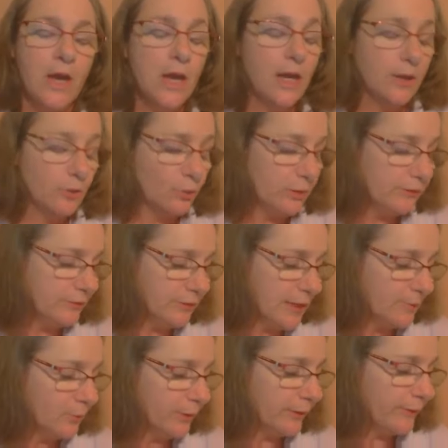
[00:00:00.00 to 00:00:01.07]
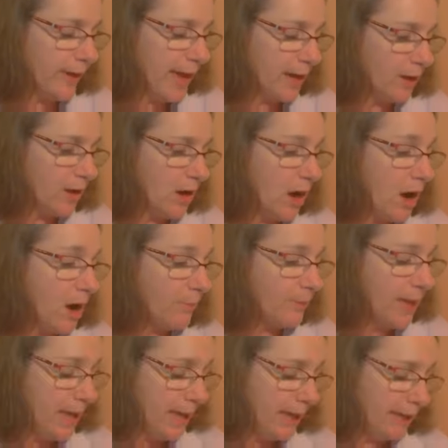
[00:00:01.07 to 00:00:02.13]
And the reason I bring that up
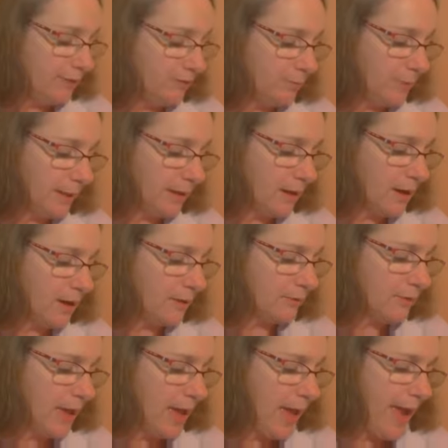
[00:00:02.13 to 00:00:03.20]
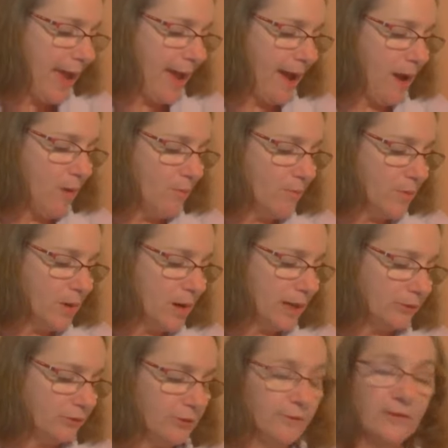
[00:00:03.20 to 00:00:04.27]
is because how much,
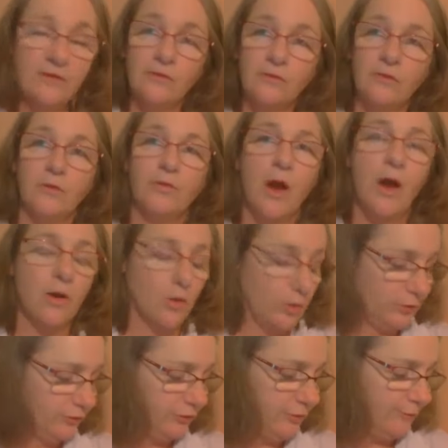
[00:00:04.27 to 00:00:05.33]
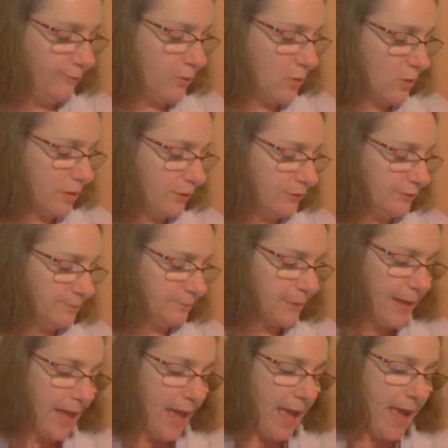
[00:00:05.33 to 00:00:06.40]
and this is a thought question for us,
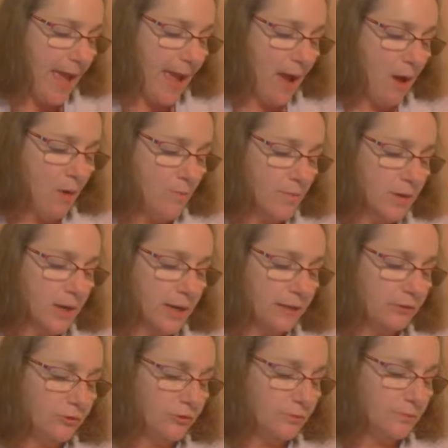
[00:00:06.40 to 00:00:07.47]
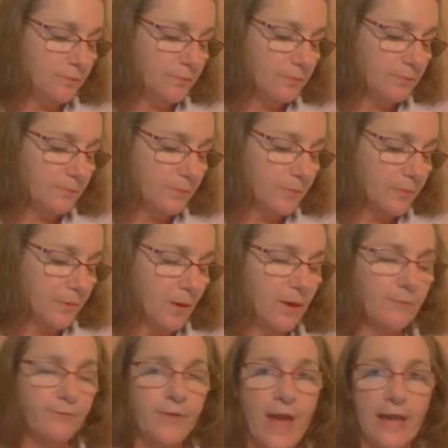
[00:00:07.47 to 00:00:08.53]
how much
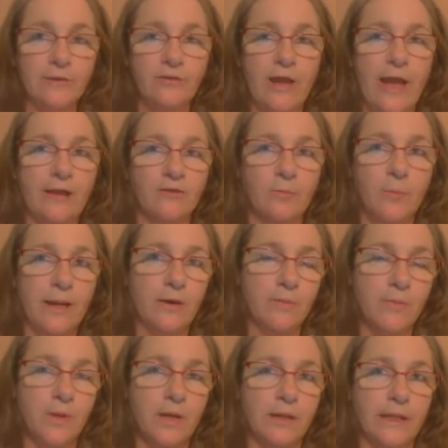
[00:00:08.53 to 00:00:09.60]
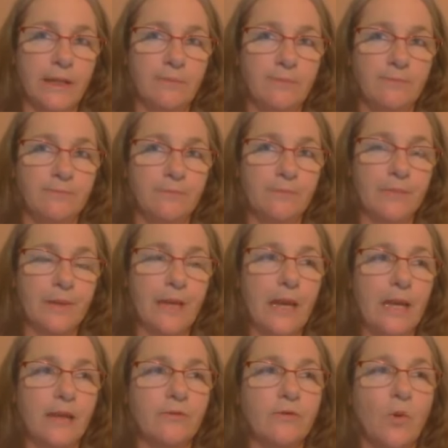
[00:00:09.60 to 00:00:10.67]
of that taxpayer money
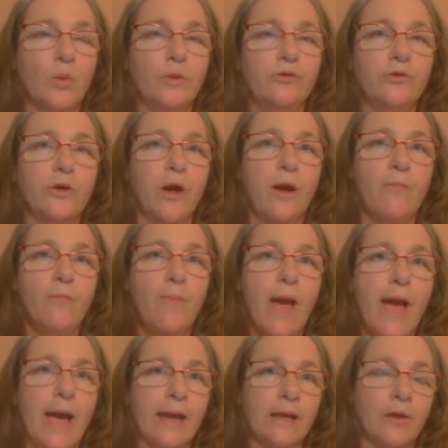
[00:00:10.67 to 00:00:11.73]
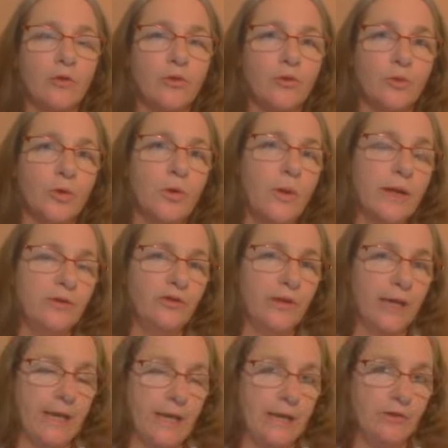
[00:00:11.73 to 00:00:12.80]
is going to come back through
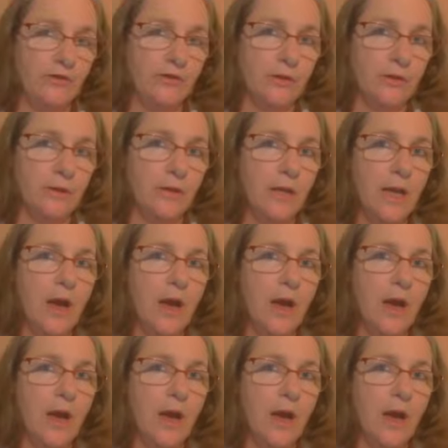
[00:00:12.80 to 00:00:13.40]
education,